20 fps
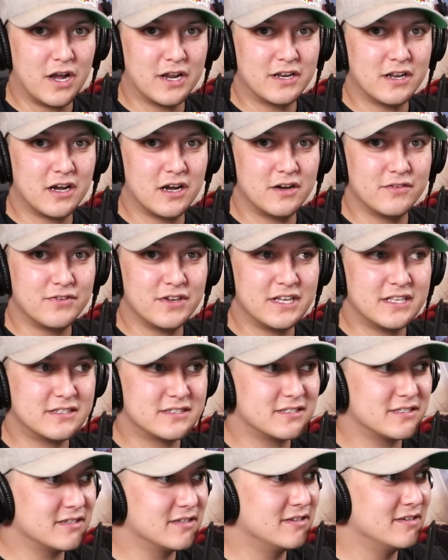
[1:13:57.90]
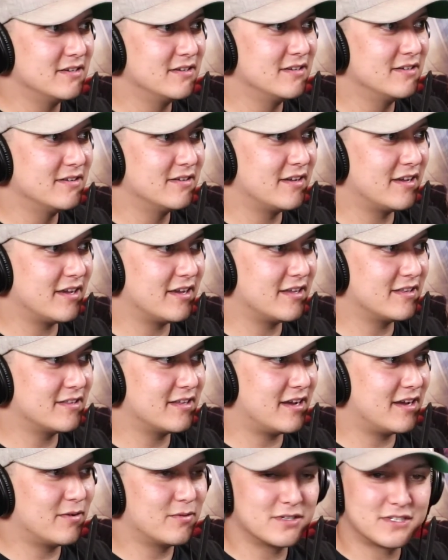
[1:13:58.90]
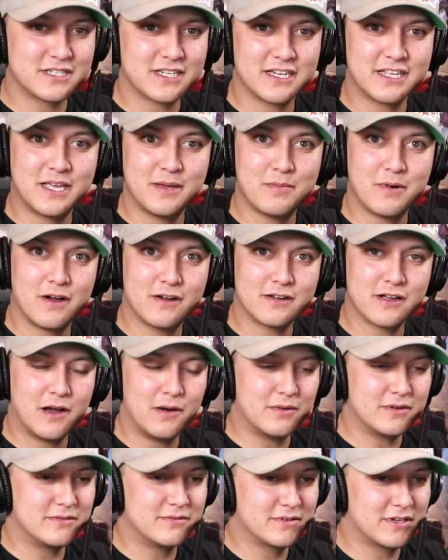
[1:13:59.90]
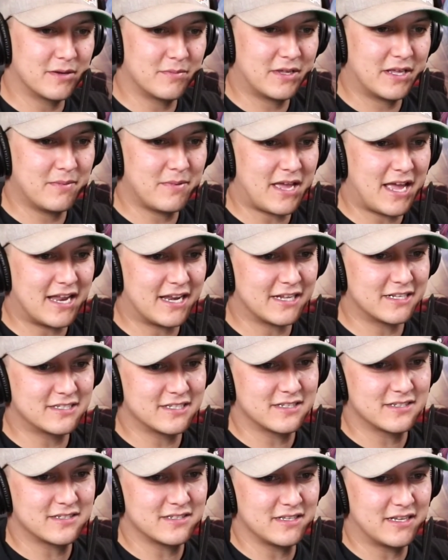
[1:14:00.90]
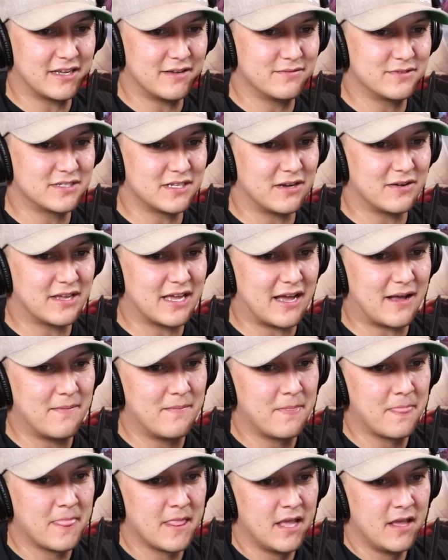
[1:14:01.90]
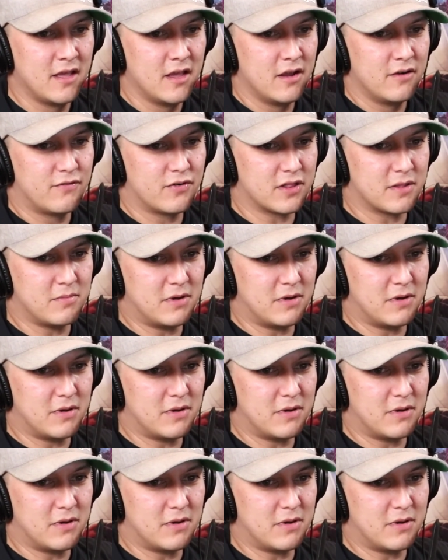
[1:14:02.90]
it, and we're just gonna keep on going. Gonna keep adding to the sleeve. So yeah, for the monthly